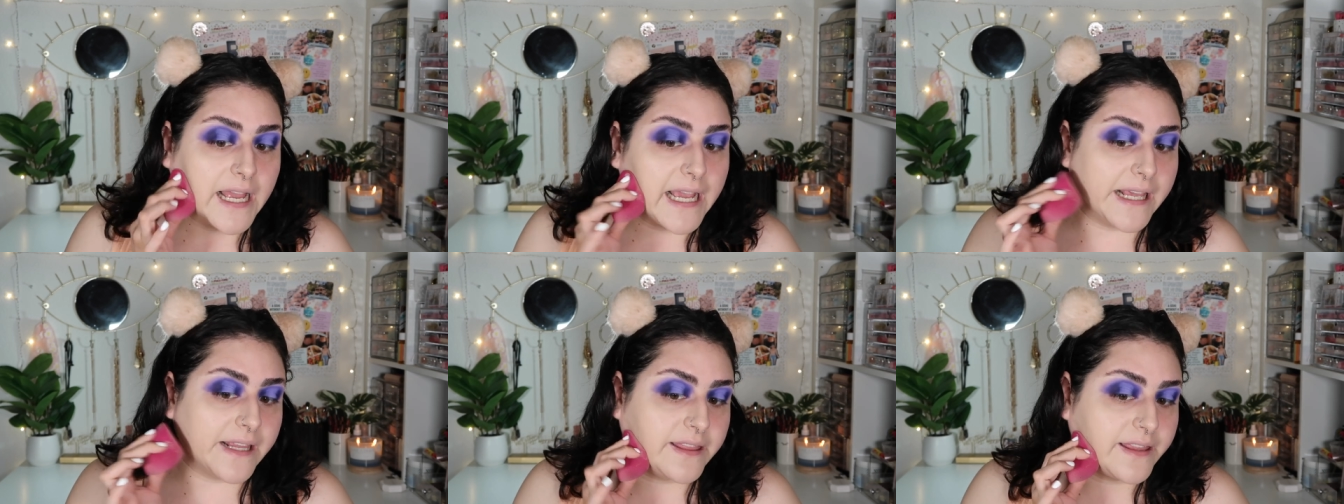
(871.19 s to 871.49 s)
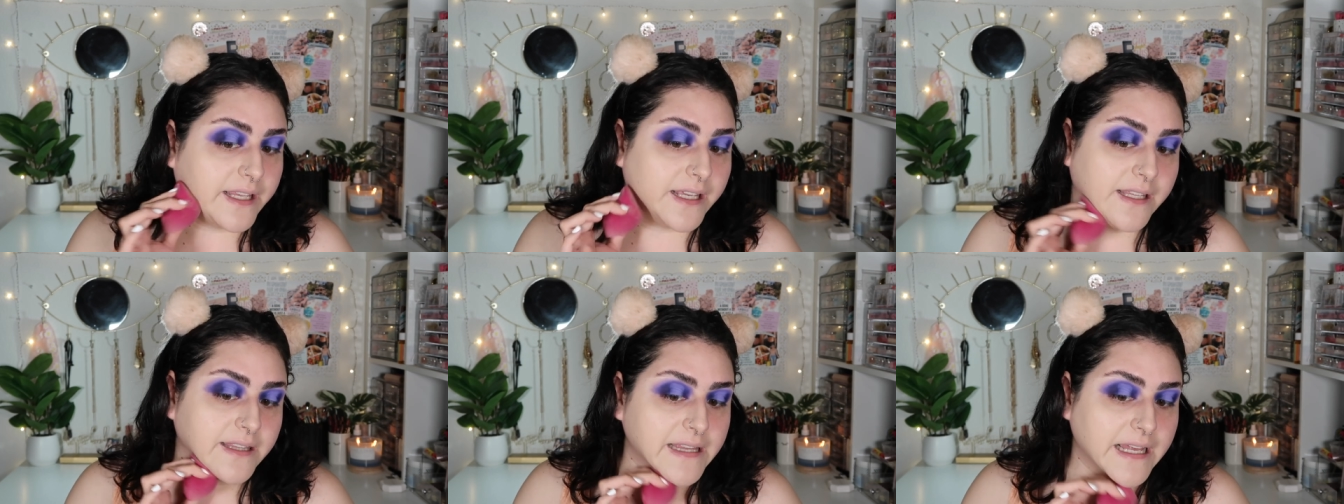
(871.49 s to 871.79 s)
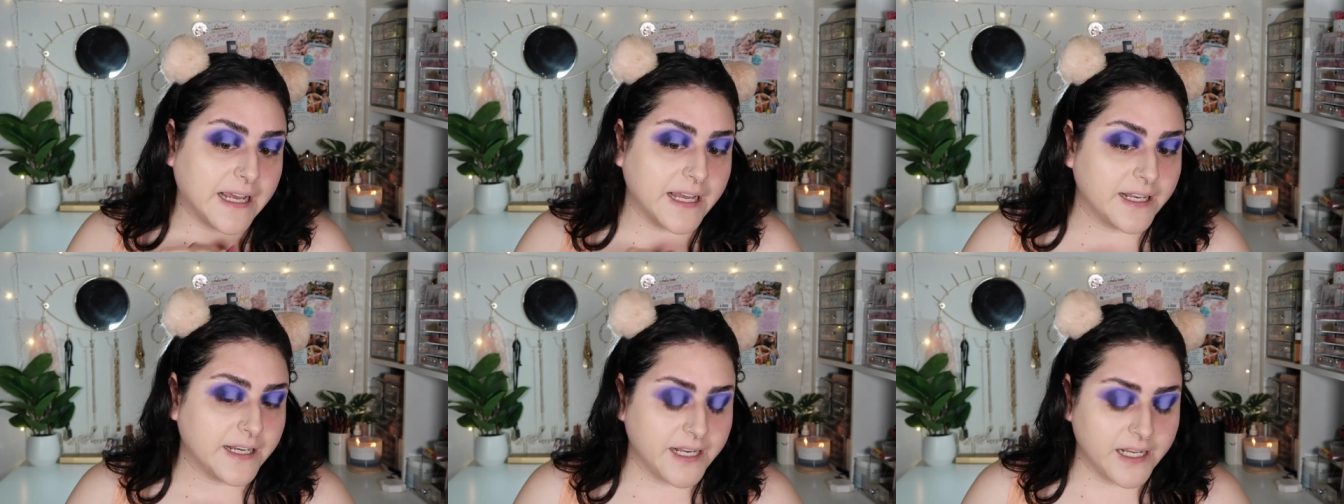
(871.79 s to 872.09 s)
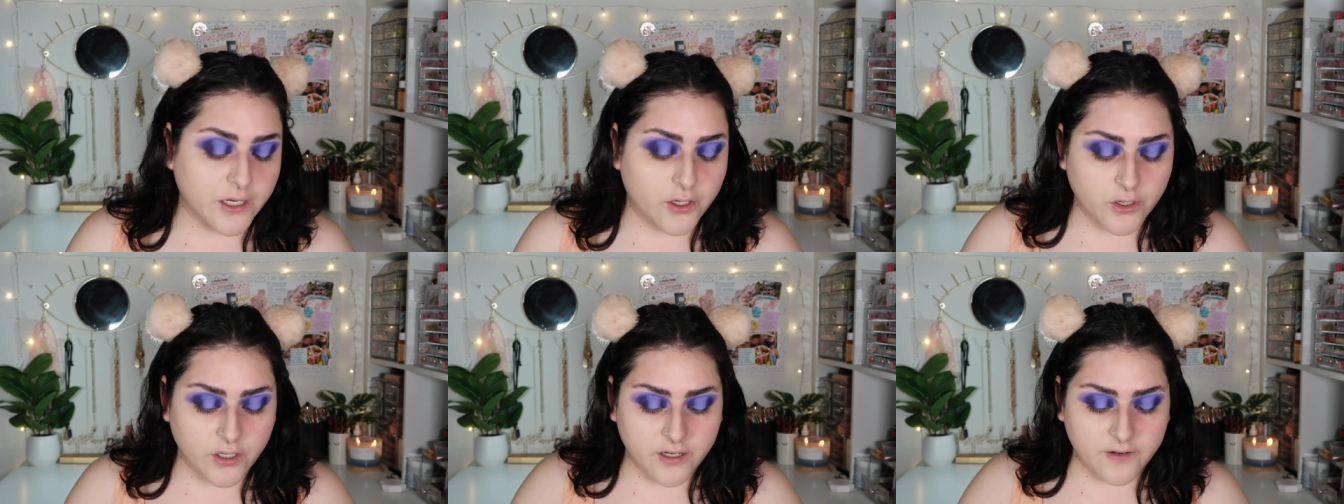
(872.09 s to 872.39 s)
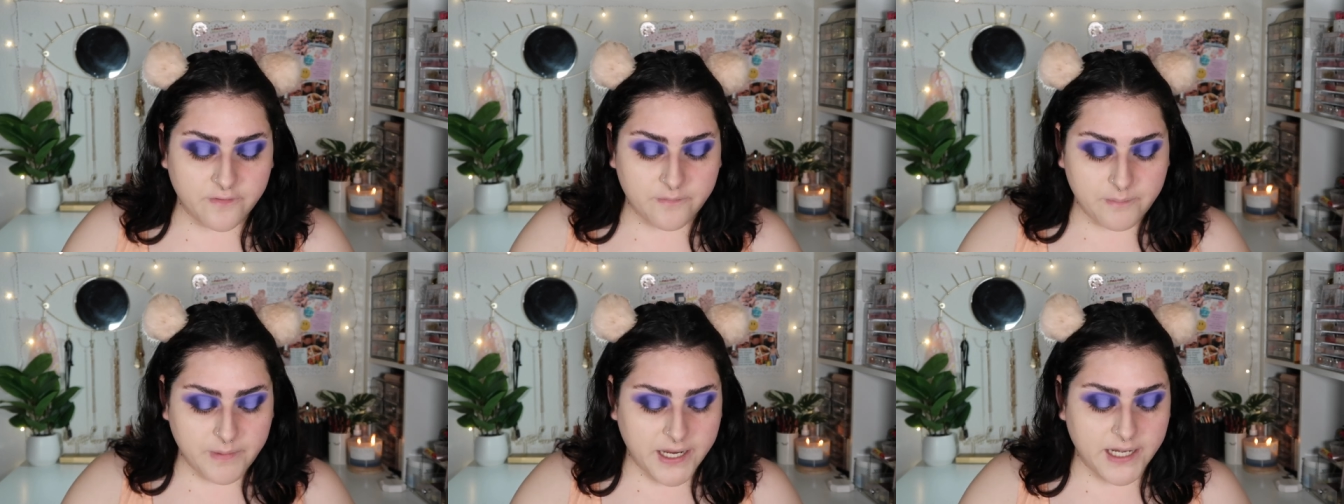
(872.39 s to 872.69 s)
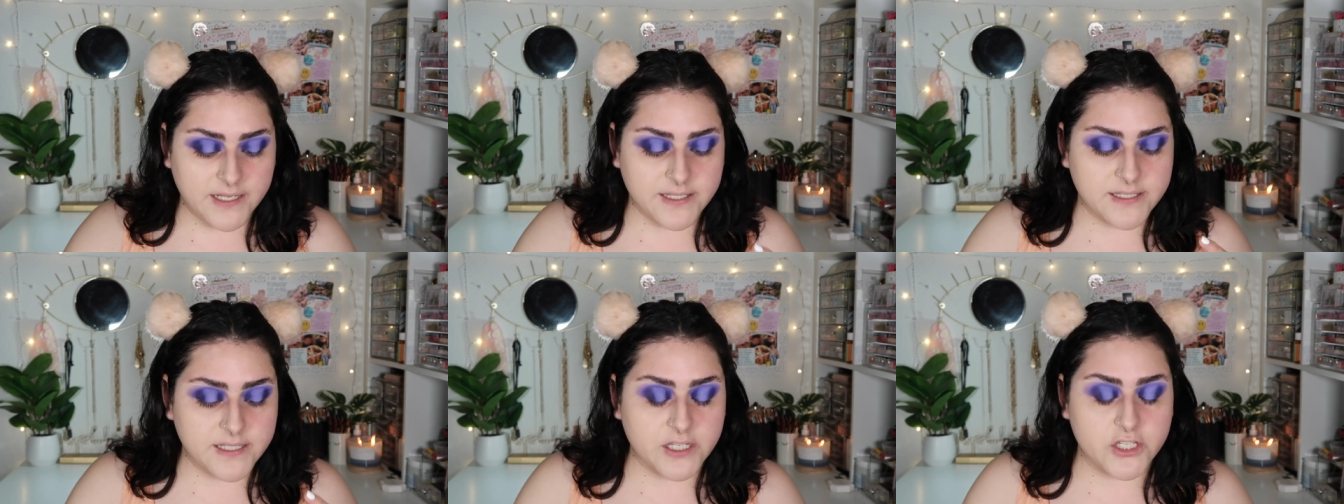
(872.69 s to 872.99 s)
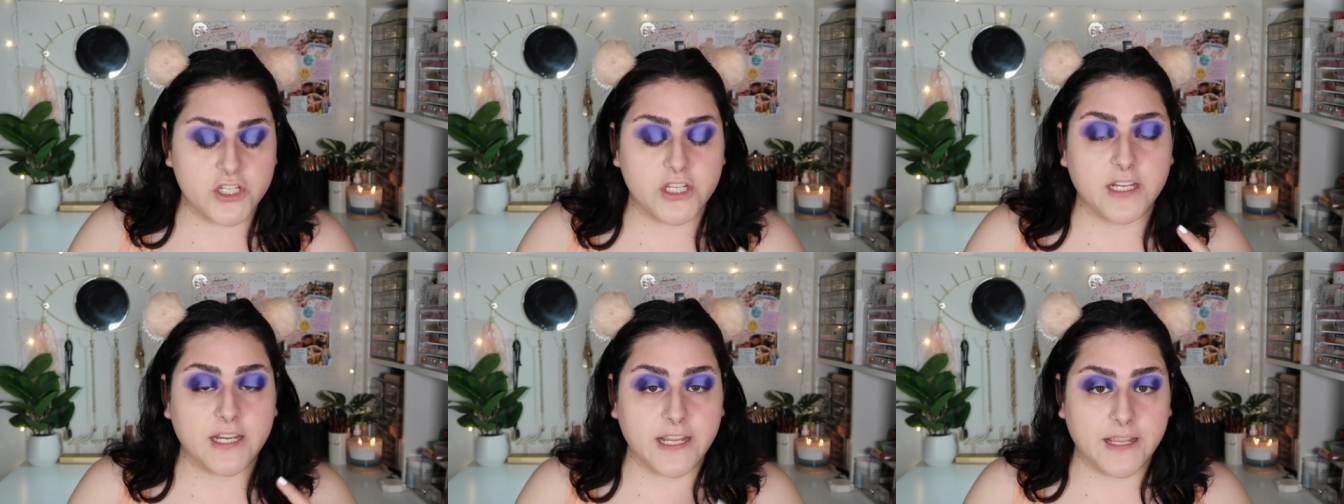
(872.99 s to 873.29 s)
I think that it could have made
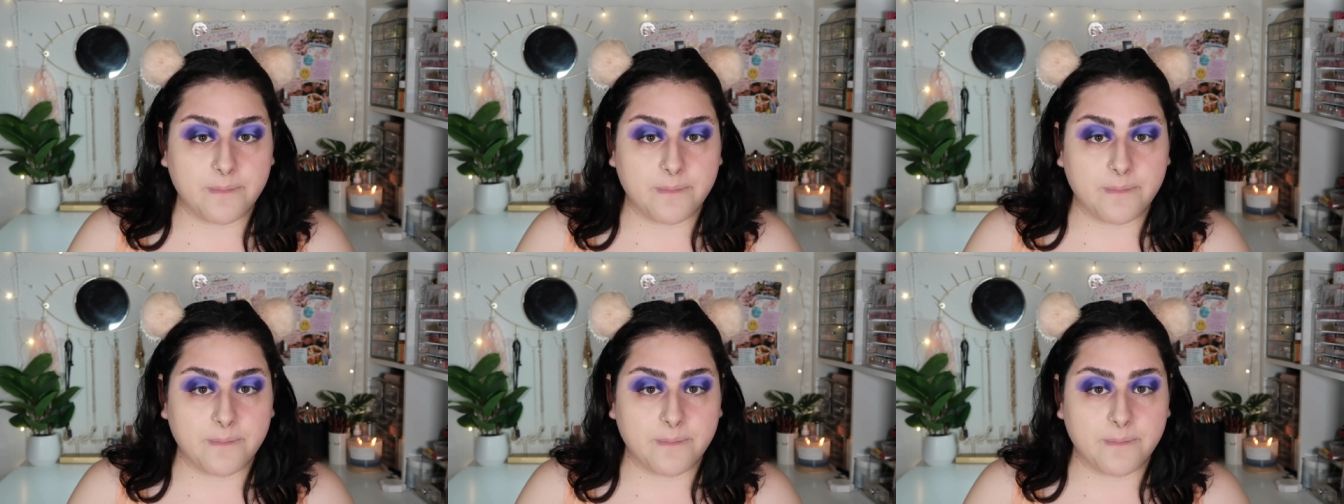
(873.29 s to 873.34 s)
such an